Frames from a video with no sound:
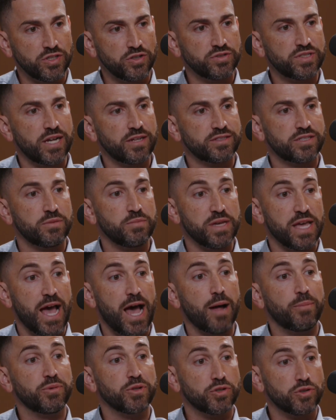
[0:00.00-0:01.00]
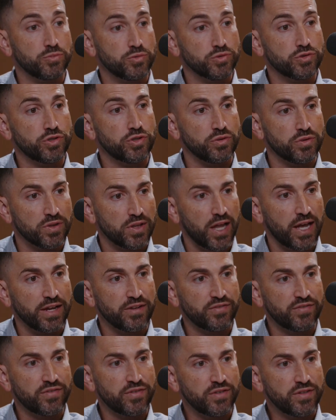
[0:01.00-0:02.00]
Here's how it's going to be applicable to you in
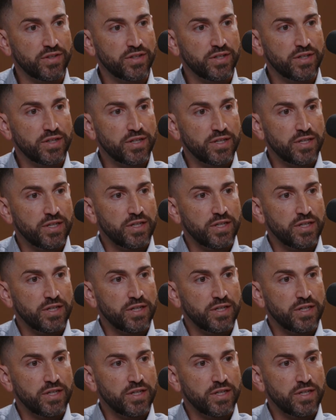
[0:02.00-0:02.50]
life. Yeah.